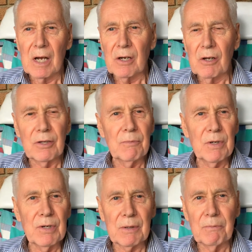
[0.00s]
I call it the
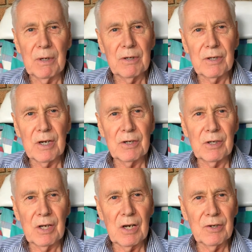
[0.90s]
missing piece in
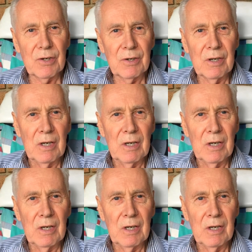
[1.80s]
education,